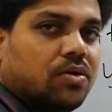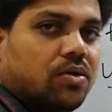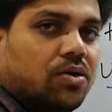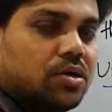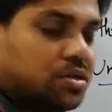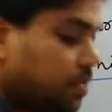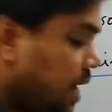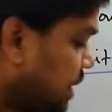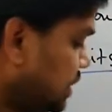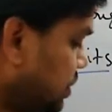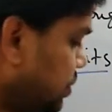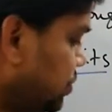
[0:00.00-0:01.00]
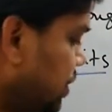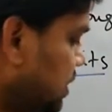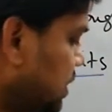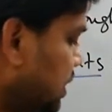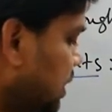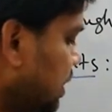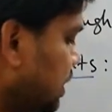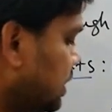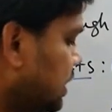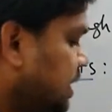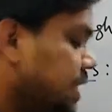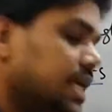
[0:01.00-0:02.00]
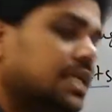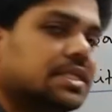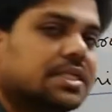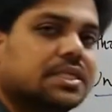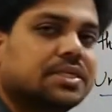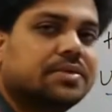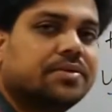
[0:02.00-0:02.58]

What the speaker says: whose magnitude is ds,